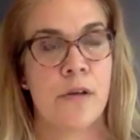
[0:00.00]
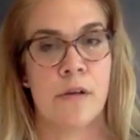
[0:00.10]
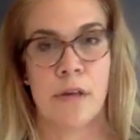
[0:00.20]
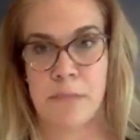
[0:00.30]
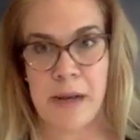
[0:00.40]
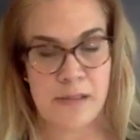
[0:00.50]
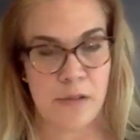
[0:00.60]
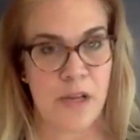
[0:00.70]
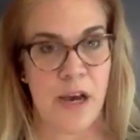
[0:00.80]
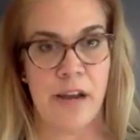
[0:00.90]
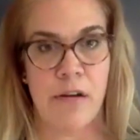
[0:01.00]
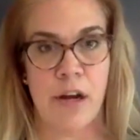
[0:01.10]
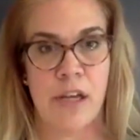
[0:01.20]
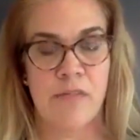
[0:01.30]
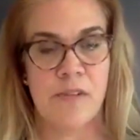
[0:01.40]
like Maslow's
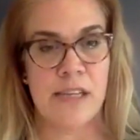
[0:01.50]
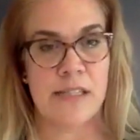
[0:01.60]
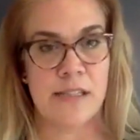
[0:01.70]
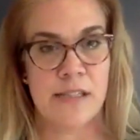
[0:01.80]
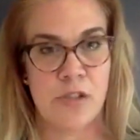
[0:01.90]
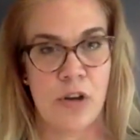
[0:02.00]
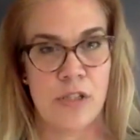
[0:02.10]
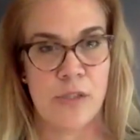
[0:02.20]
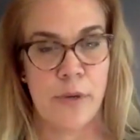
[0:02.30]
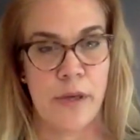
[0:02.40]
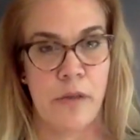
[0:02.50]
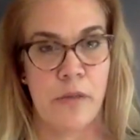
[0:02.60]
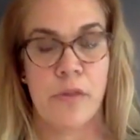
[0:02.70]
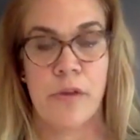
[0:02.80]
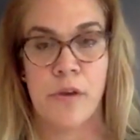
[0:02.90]
hierarchy of needs, it starts
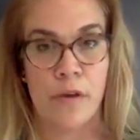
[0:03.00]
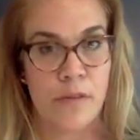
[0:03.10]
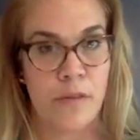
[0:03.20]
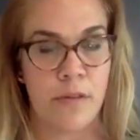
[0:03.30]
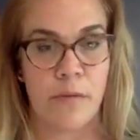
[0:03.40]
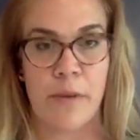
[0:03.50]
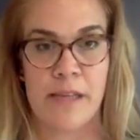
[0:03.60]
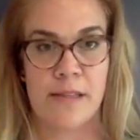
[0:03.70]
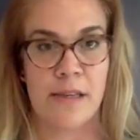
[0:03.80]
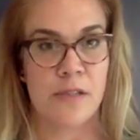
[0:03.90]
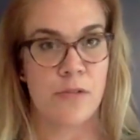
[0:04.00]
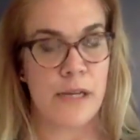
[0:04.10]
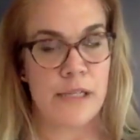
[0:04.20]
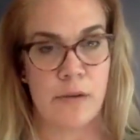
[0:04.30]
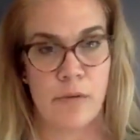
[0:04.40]
with the basics,
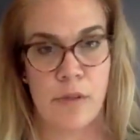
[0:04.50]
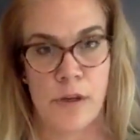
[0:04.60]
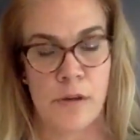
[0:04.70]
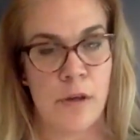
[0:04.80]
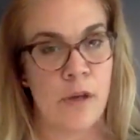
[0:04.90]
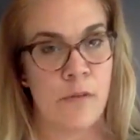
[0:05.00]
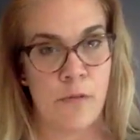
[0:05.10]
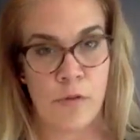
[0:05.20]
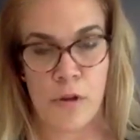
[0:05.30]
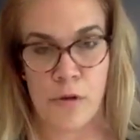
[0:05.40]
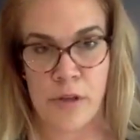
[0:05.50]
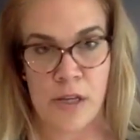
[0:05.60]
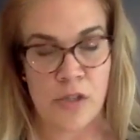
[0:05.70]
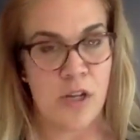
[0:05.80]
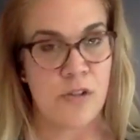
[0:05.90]
right? So the food, clothing,
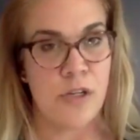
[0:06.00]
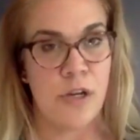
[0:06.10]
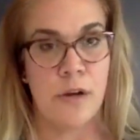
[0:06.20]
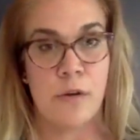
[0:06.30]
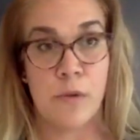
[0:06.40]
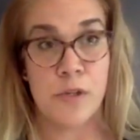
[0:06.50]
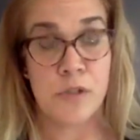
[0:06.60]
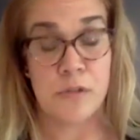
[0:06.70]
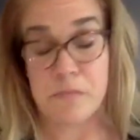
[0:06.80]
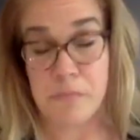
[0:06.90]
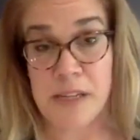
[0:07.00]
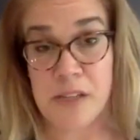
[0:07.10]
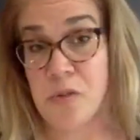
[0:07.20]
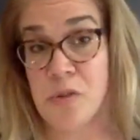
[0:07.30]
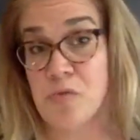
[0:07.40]
and shelter, which many
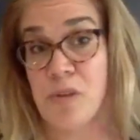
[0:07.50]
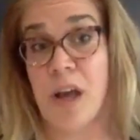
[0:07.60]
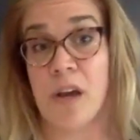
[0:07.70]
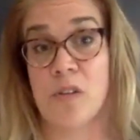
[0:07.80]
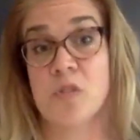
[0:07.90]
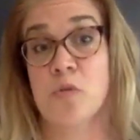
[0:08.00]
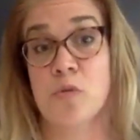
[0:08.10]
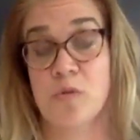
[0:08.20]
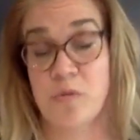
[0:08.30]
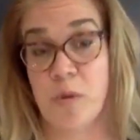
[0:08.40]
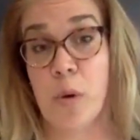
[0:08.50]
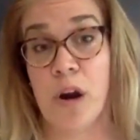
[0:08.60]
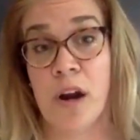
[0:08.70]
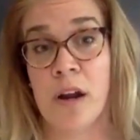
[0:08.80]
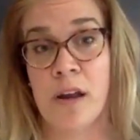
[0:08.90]
students rely on the schools for.